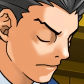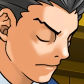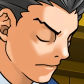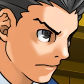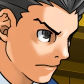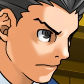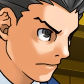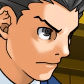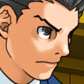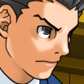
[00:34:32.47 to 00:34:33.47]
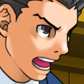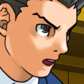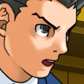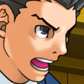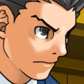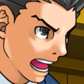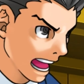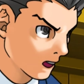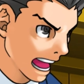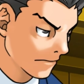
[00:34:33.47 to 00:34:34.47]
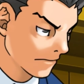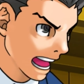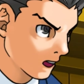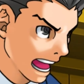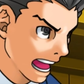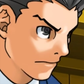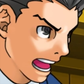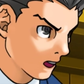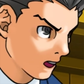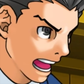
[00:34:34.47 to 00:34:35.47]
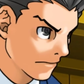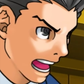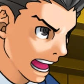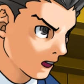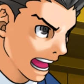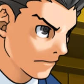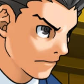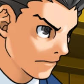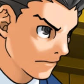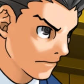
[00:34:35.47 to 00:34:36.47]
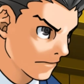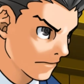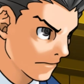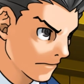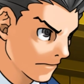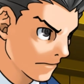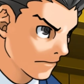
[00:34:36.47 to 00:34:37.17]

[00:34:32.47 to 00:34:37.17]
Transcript: Wait just a moment. The murder weapon wasn't a clock, it was a